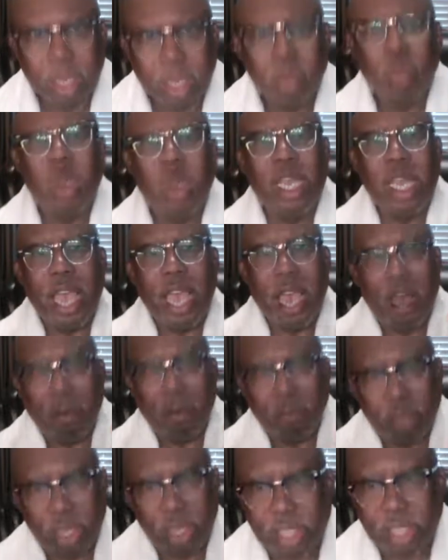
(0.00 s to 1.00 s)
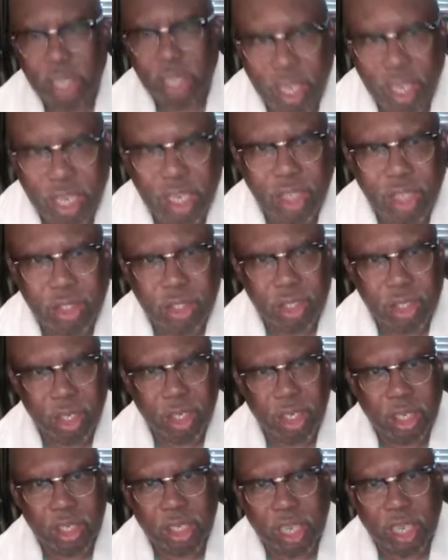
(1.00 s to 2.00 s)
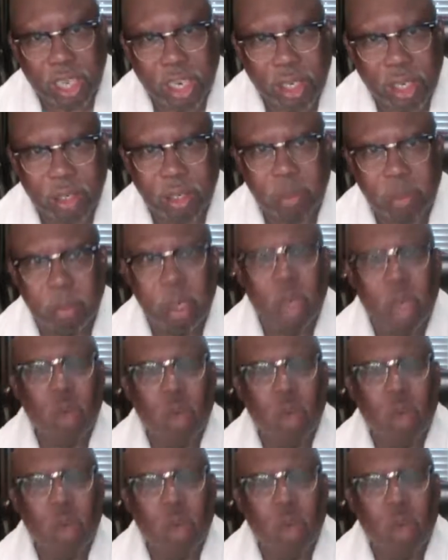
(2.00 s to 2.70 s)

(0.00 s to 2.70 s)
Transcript: We have the keys to the kingdom.